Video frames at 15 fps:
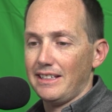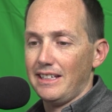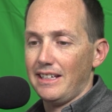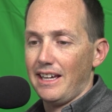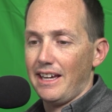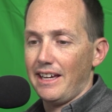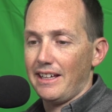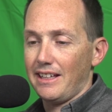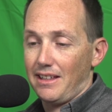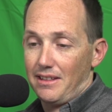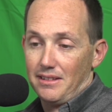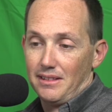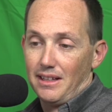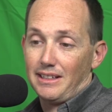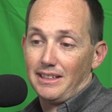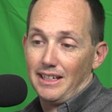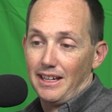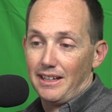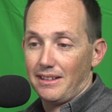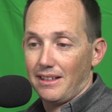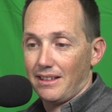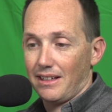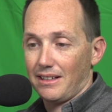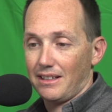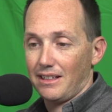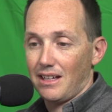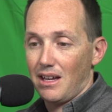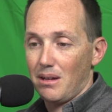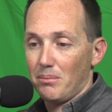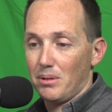98, 98, not
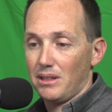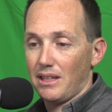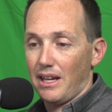99,